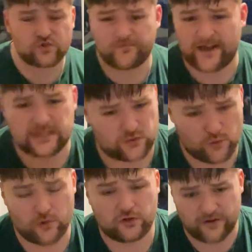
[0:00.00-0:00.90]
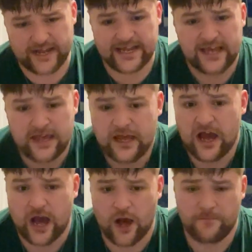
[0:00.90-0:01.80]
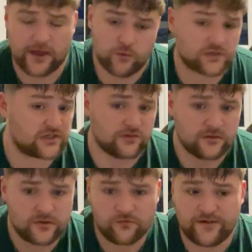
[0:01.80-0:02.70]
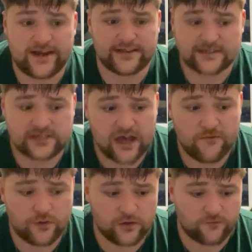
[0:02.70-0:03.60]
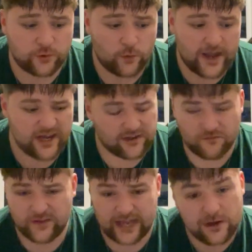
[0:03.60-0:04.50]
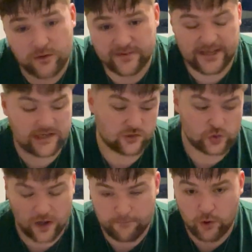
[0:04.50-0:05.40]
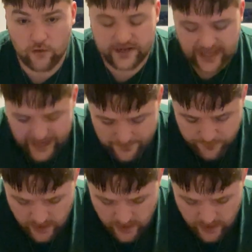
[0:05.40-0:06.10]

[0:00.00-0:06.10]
fans will agree. They wasn't really deserving of the win. I don't think anyone did. It was quite a boring game.